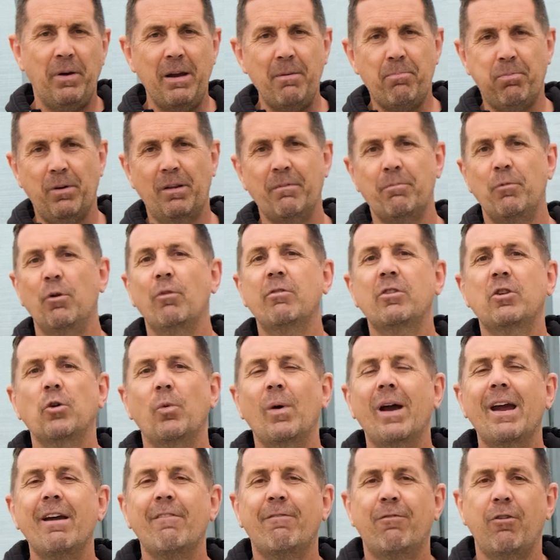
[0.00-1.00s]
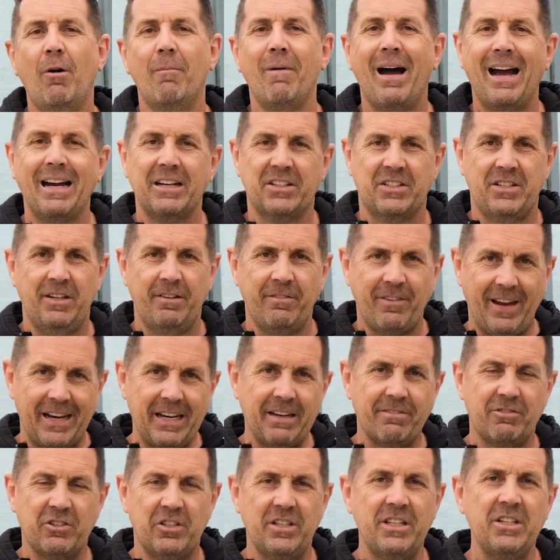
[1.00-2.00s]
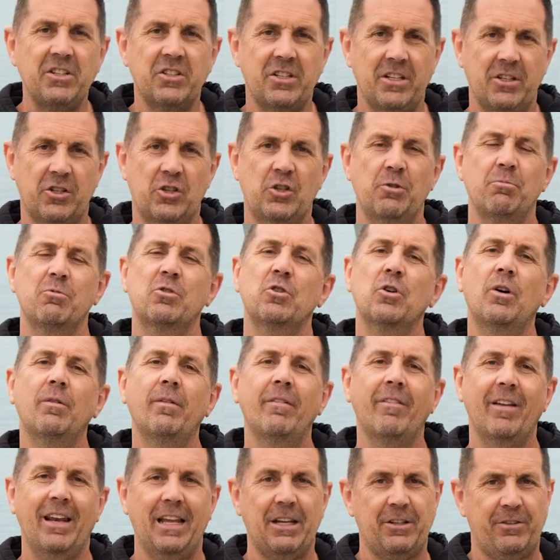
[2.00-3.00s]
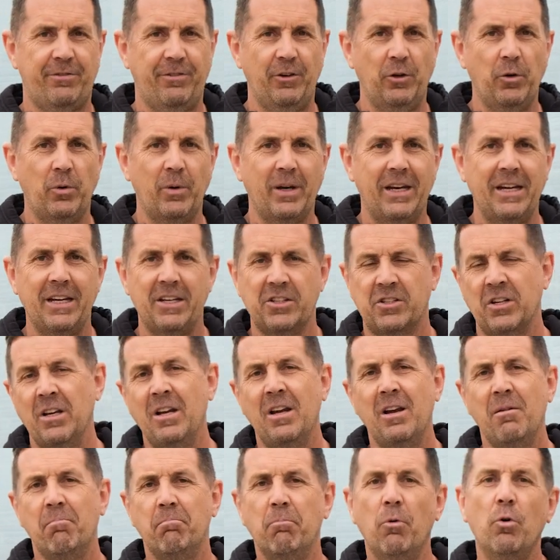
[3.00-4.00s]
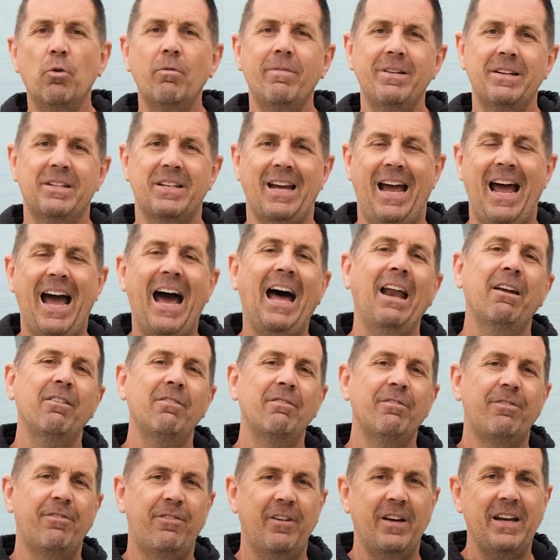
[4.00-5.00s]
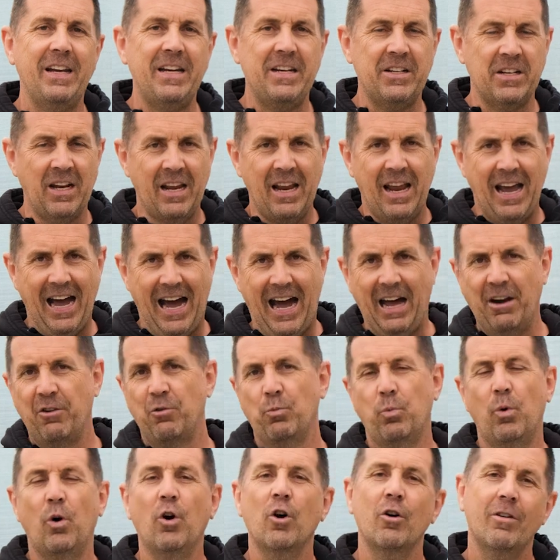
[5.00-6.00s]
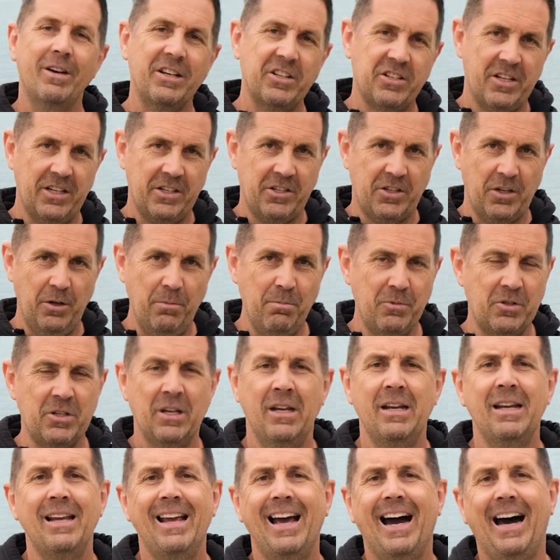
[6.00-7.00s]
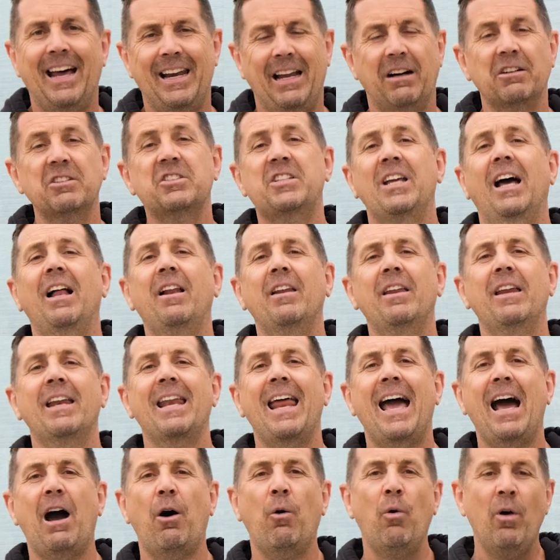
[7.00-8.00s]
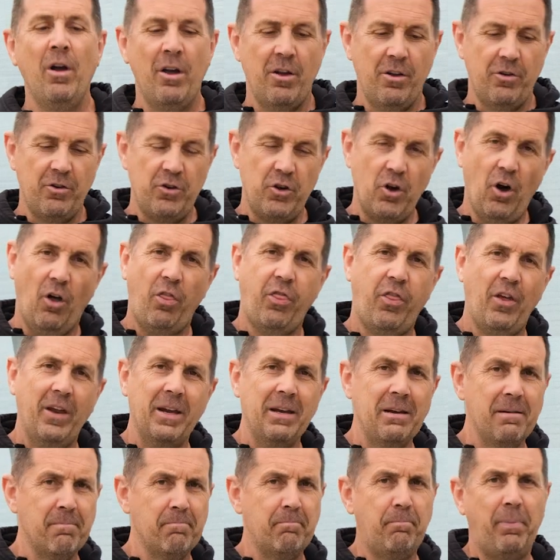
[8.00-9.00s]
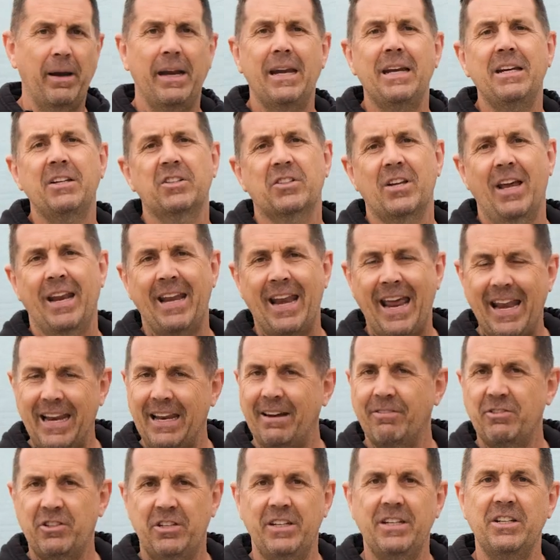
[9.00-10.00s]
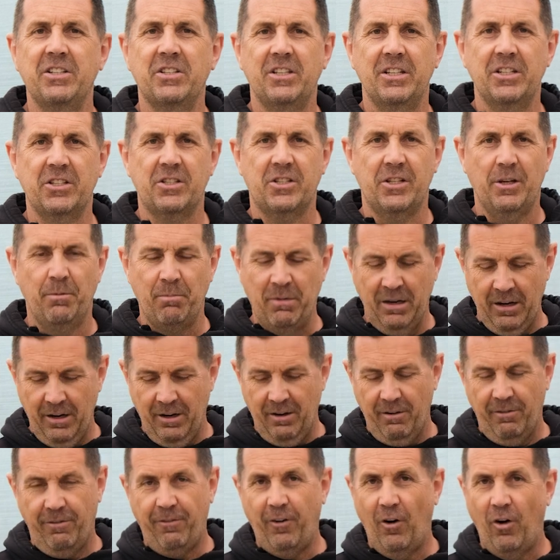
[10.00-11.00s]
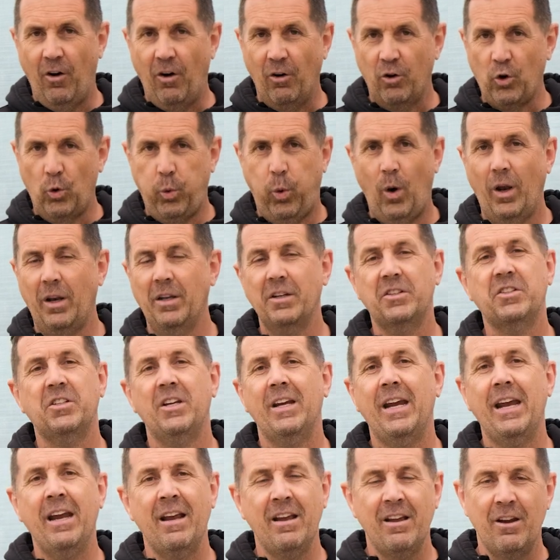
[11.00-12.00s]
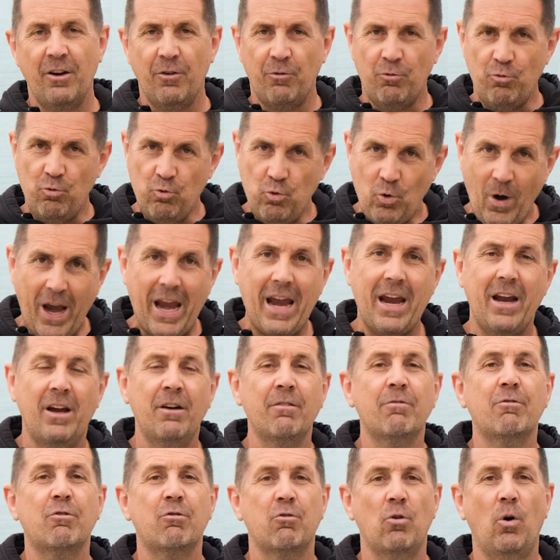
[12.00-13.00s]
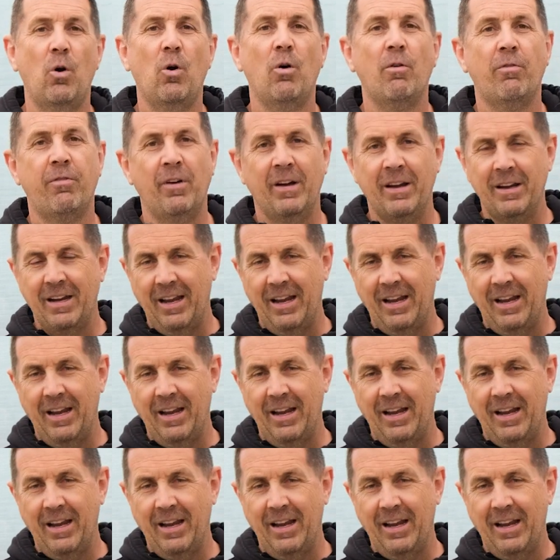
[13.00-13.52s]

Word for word: People have moved away from active NFT systems over the last few years, moving to hand feed, hand watering systems. And I'll tell you now, nothing beats an NFT system for quality, rate of growth,